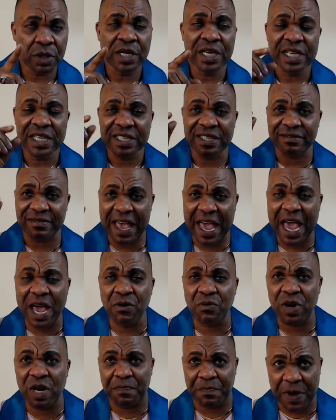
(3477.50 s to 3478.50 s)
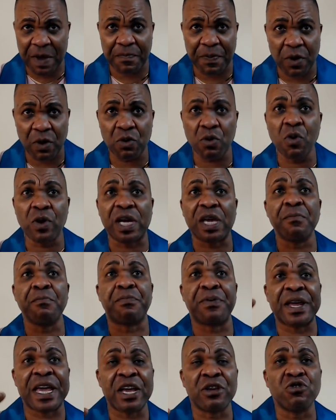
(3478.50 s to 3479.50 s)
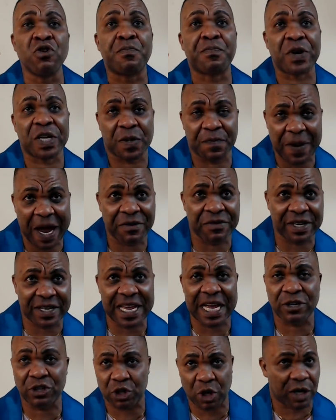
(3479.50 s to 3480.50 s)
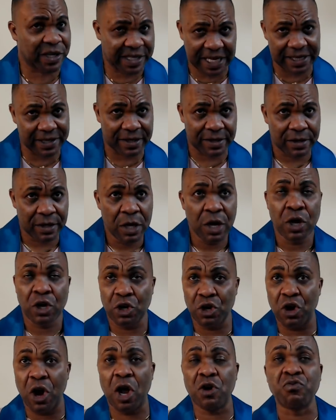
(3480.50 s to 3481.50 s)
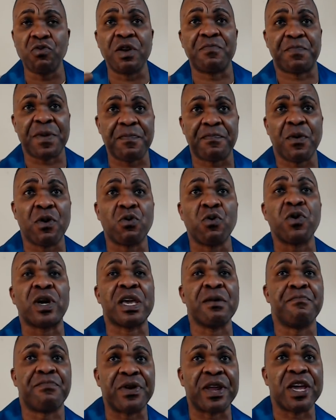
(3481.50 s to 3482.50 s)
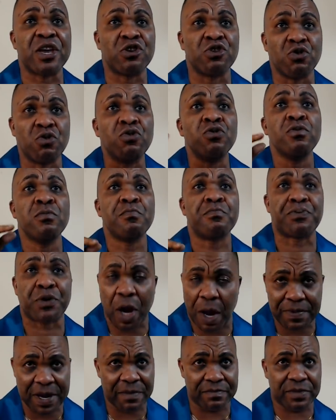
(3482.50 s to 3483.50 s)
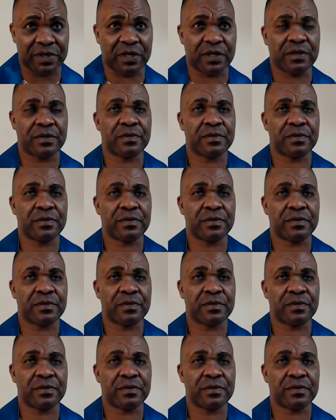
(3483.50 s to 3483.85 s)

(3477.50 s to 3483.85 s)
Stay with people who keep bringing you prosperity and success. Not with people who keep bringing you problems.